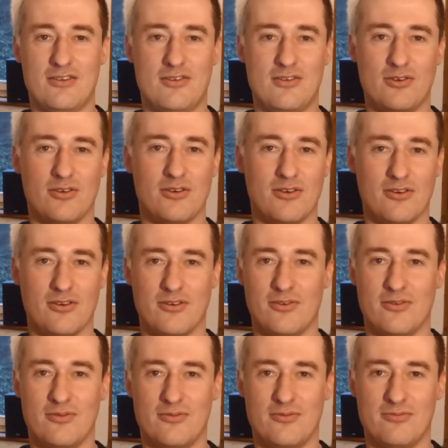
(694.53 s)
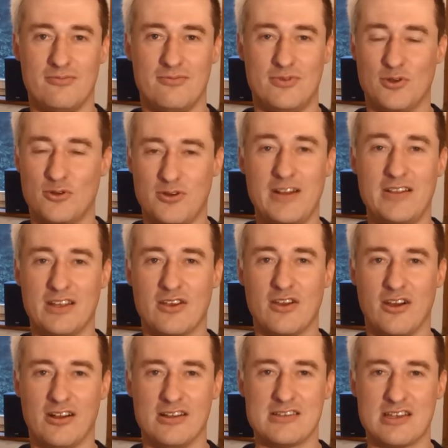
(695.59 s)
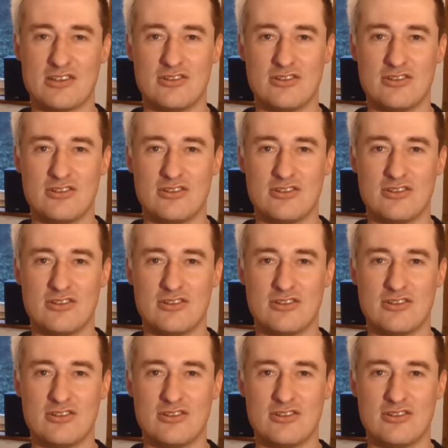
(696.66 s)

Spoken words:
to greet the girls